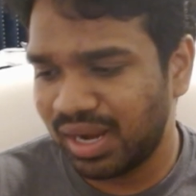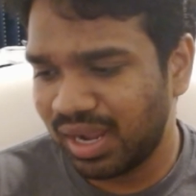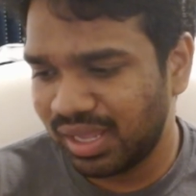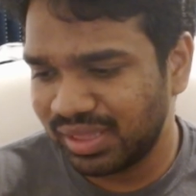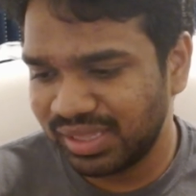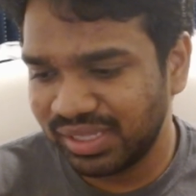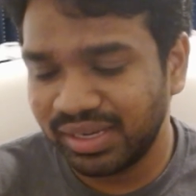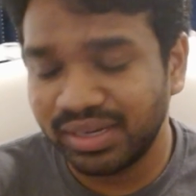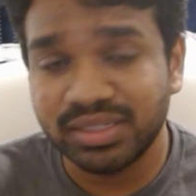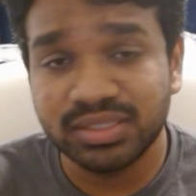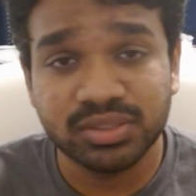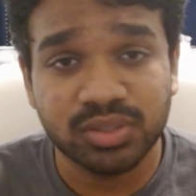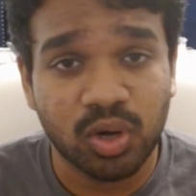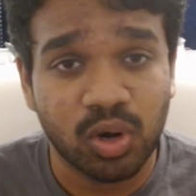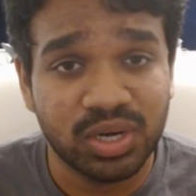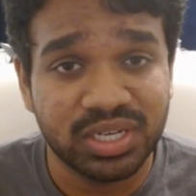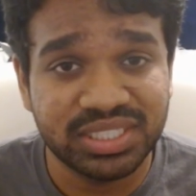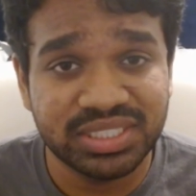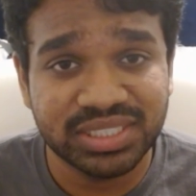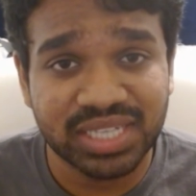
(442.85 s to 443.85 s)
I think it's
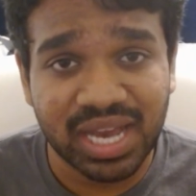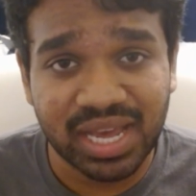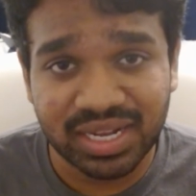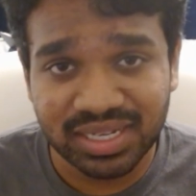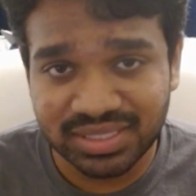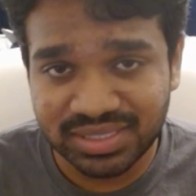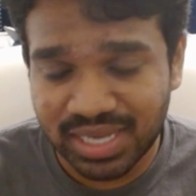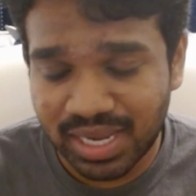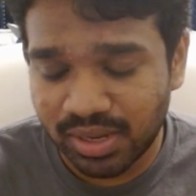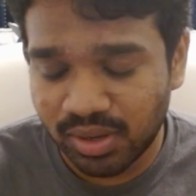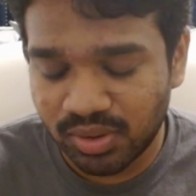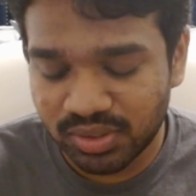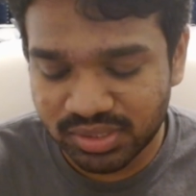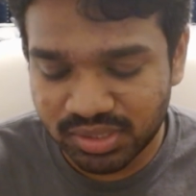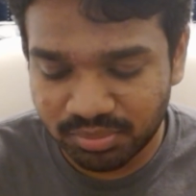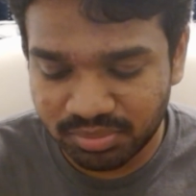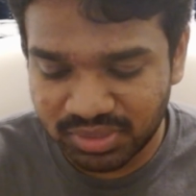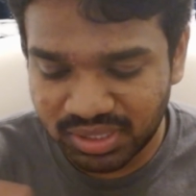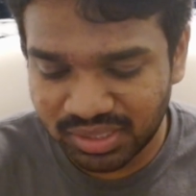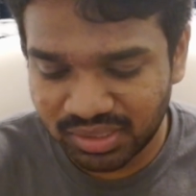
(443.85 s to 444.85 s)
called Shark Jack or
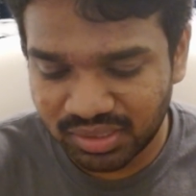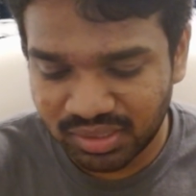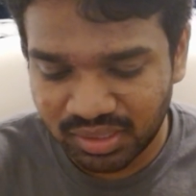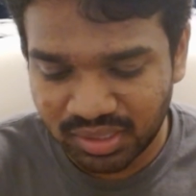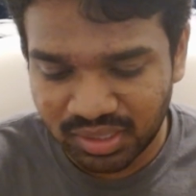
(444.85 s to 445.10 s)
something,